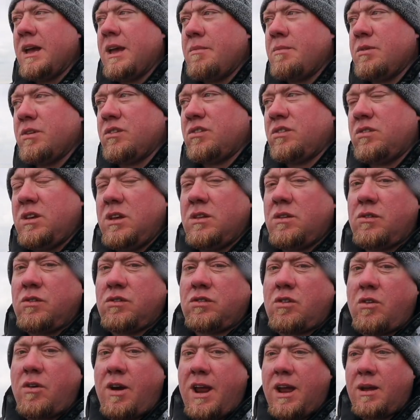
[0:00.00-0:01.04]
able to see
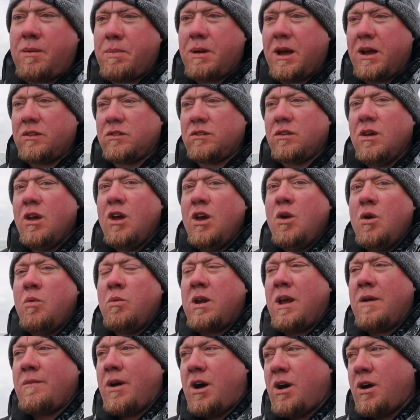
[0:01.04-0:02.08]
those crankbaits
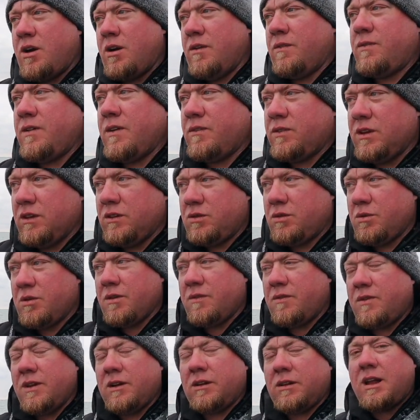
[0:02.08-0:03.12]
when you have 150,
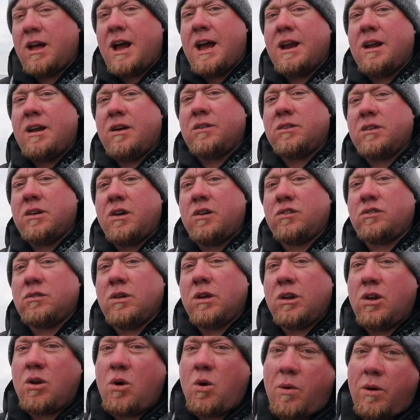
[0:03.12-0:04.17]
200 feet of line out there, so
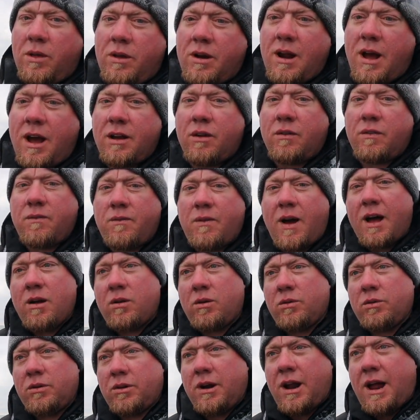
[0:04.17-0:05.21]
you know whether or not you're
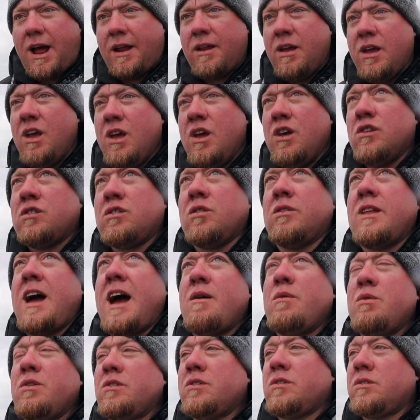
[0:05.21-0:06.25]
fouled or not. So
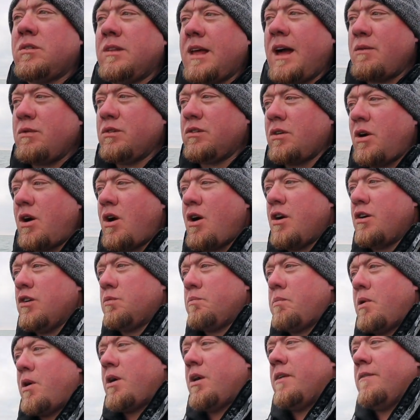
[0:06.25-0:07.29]
that was the
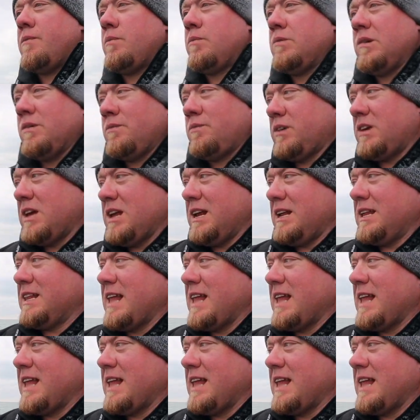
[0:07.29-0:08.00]
hardest part of getting